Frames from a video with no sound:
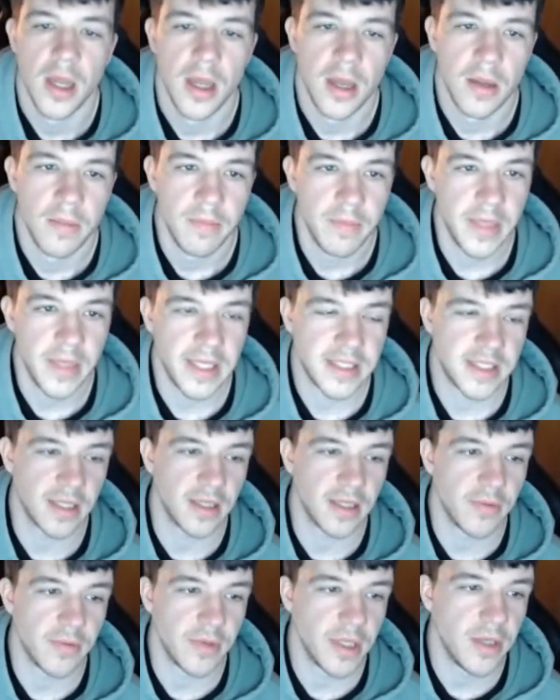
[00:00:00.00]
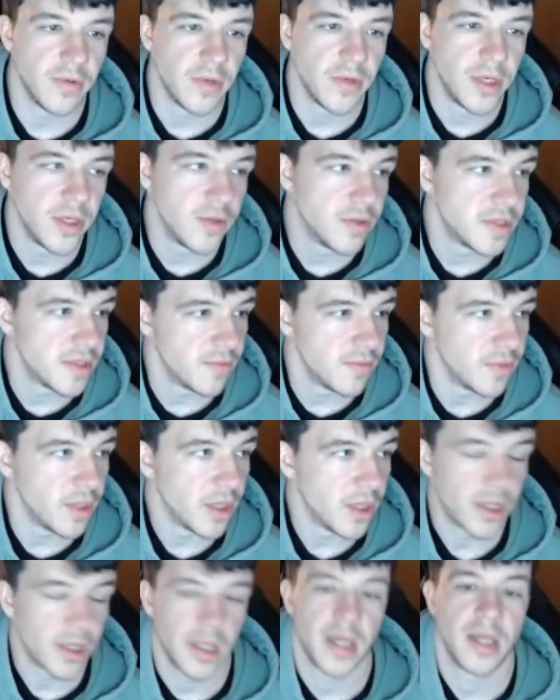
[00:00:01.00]
basically what you would do is it would
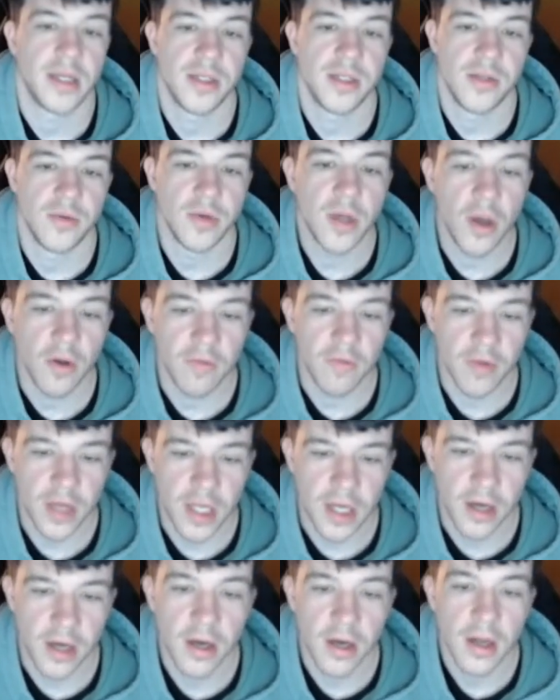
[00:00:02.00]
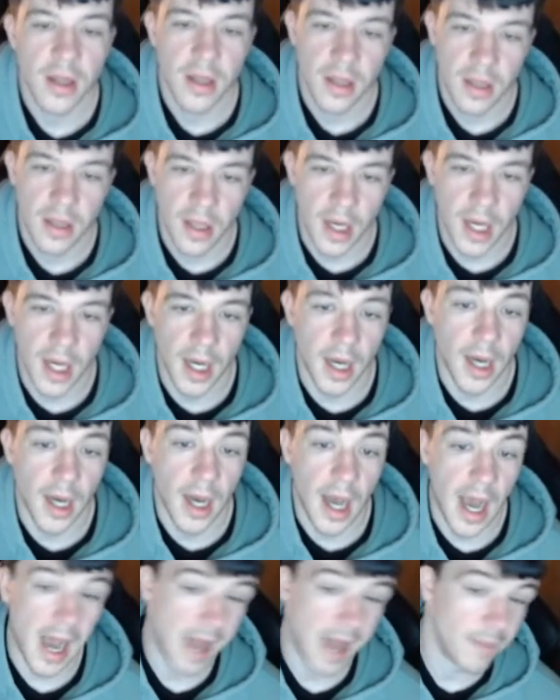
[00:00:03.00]
look like as you would go over here. Uh,
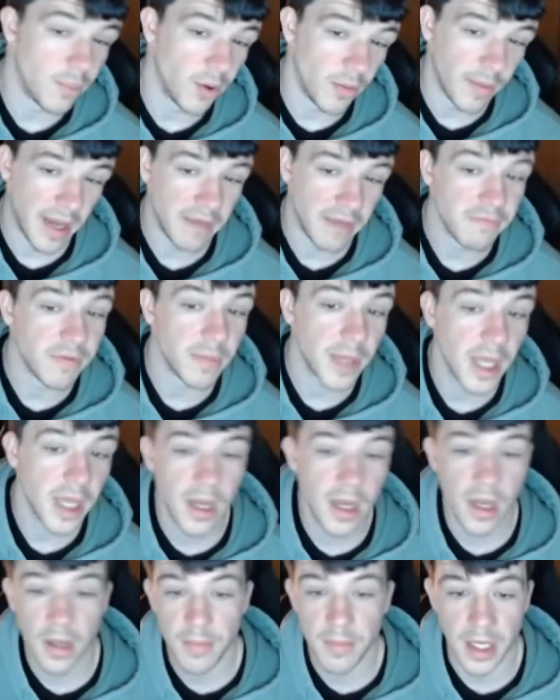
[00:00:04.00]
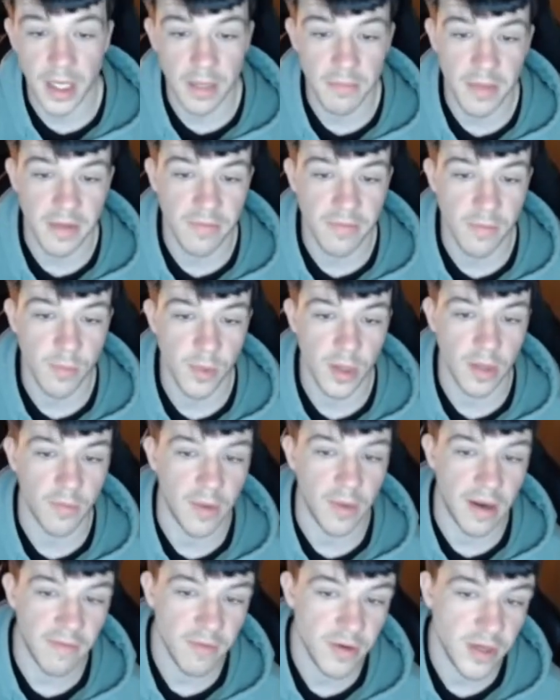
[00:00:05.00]
I pull mine from GitHub. It can be from really
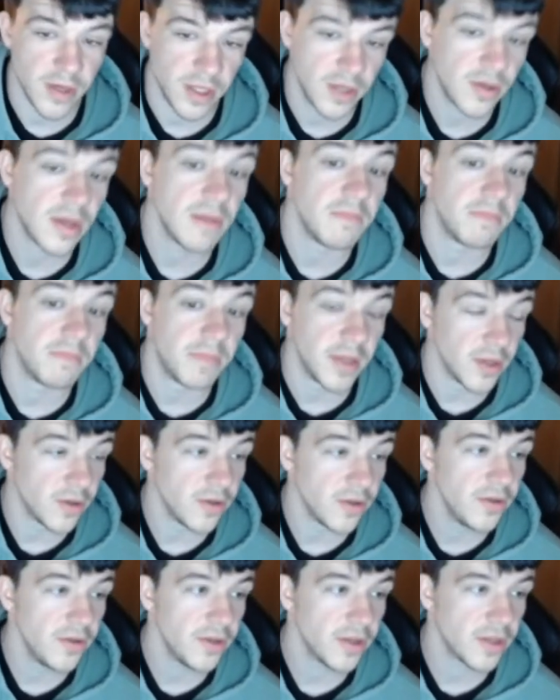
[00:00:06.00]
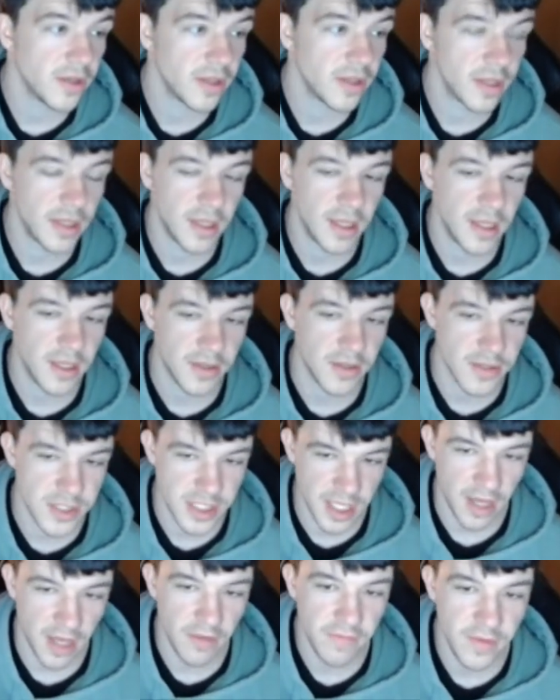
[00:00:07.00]
whatever. You can build it
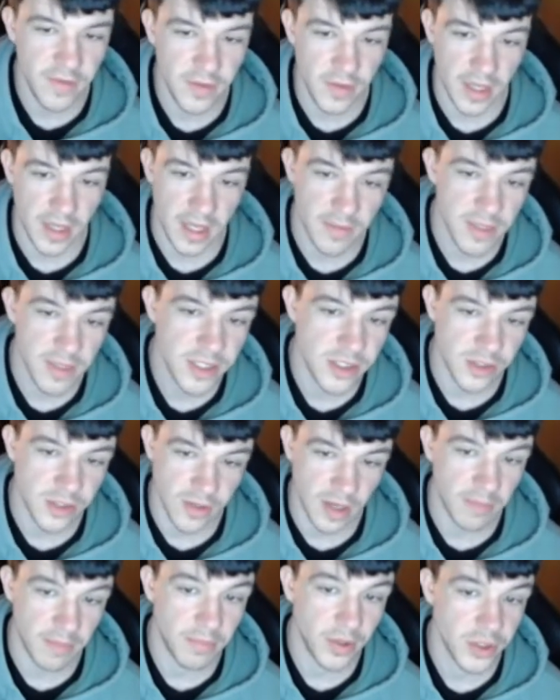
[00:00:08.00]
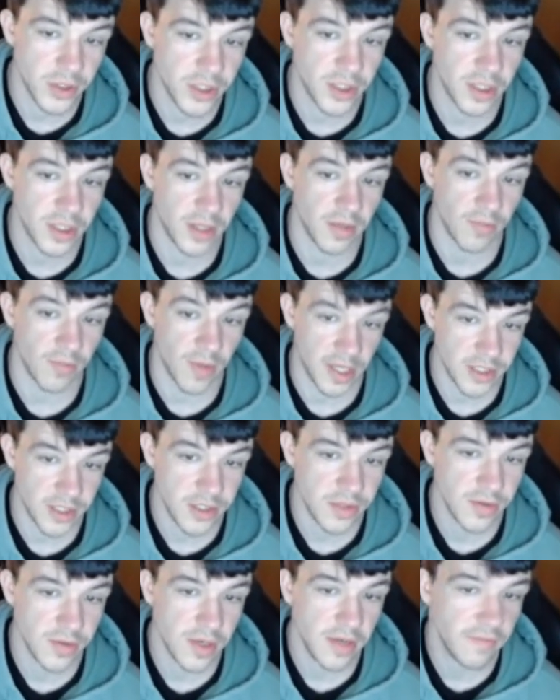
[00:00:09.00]
yourself into an image and try and push it to the
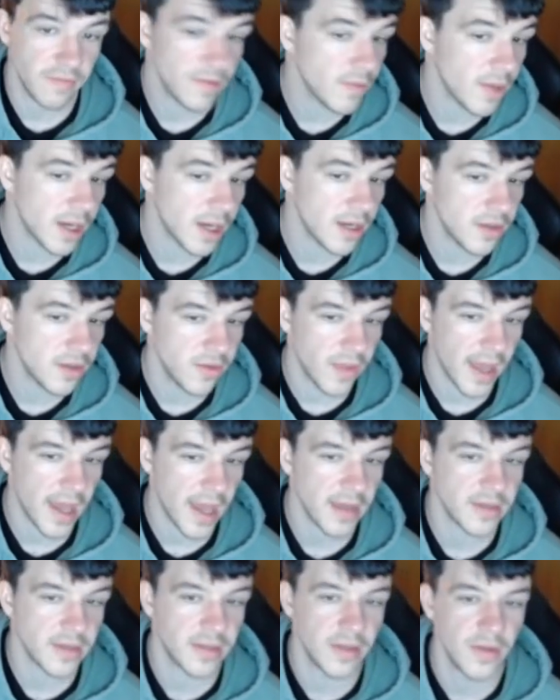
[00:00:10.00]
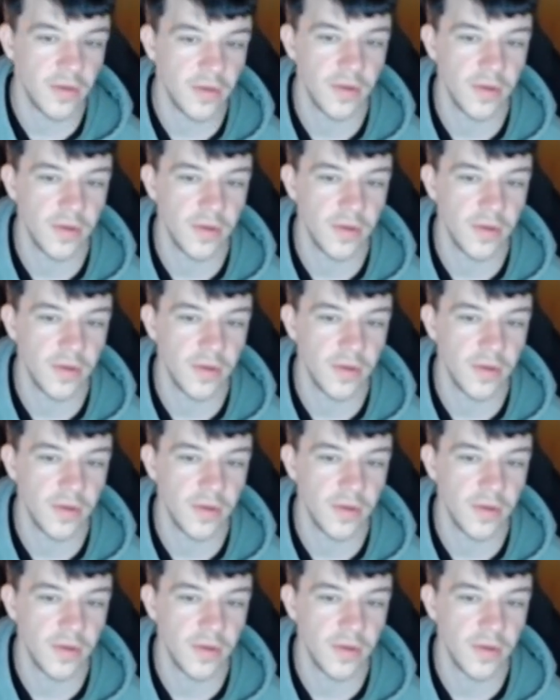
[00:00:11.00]
registry if you want to do that too,